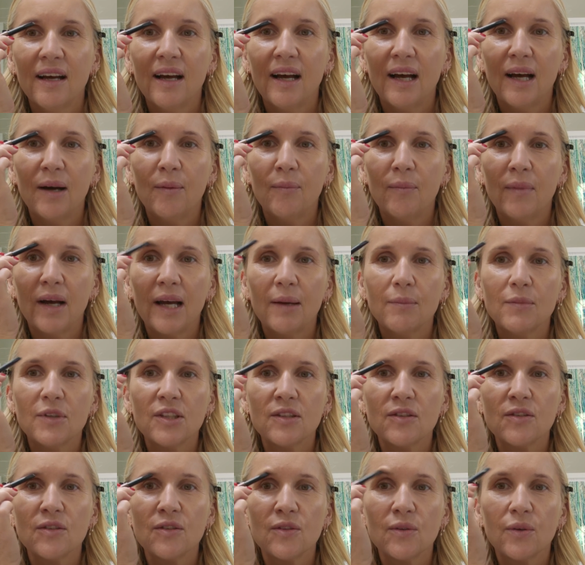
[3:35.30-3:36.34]
I'm
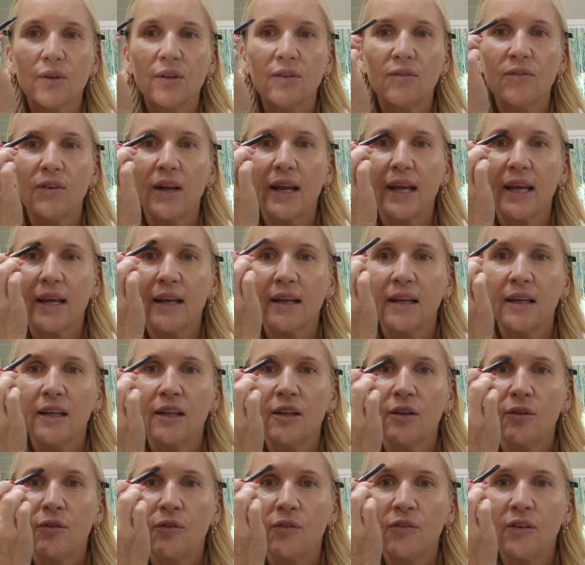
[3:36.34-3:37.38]
just sort of like
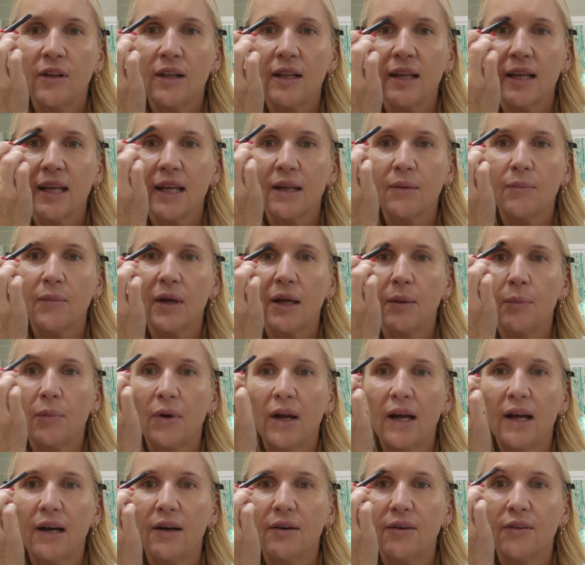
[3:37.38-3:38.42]
filling in my
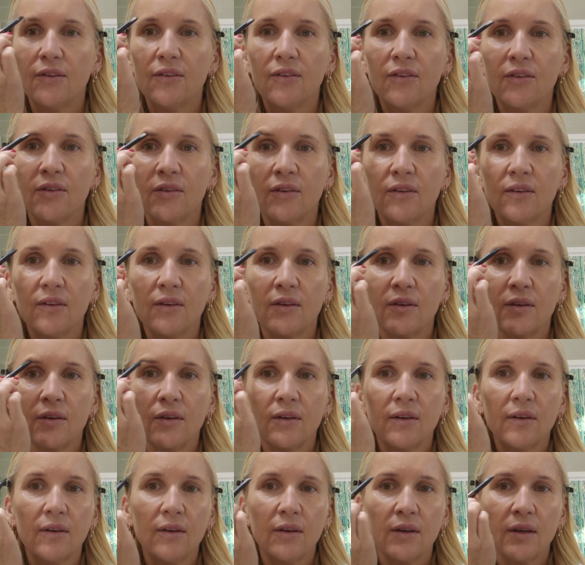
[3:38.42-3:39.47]
brows,
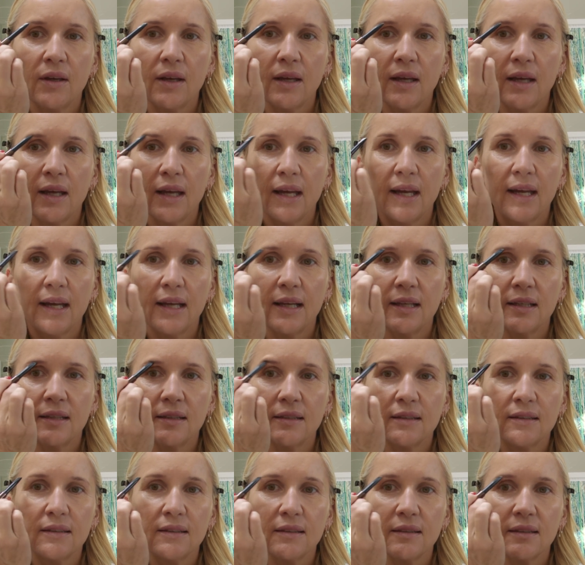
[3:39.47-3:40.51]

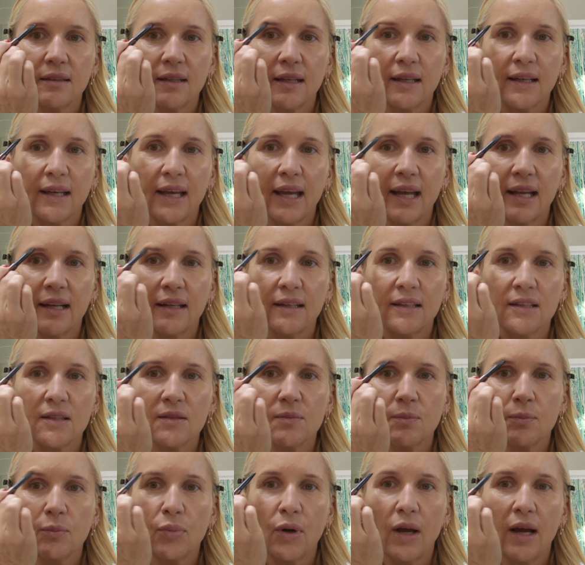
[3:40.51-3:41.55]
and again this
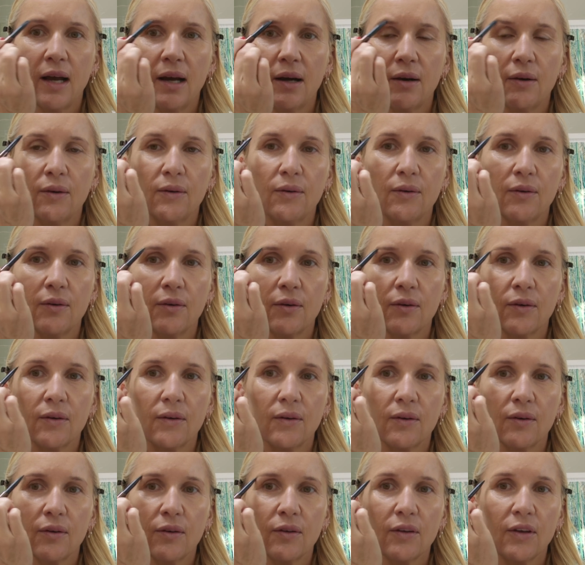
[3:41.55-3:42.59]
brow,
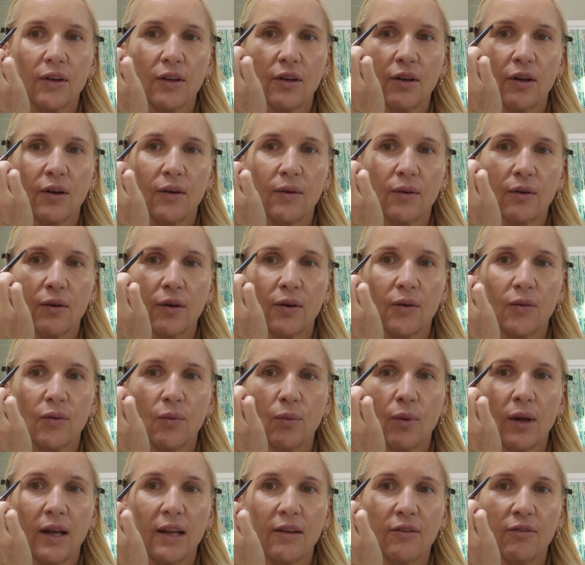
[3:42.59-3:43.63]
you know, goes
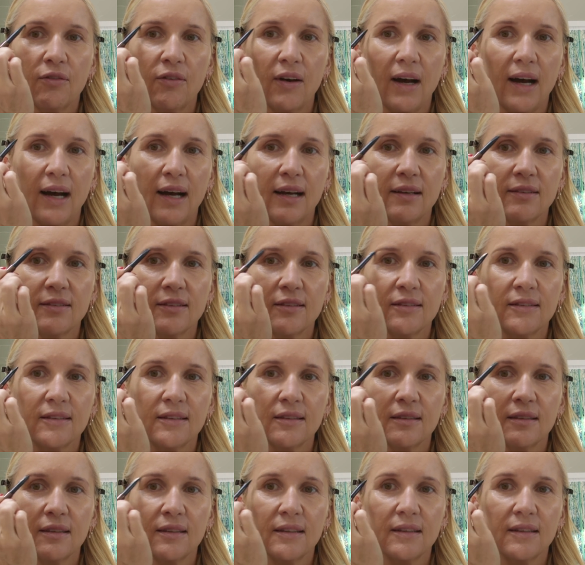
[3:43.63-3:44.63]
really fast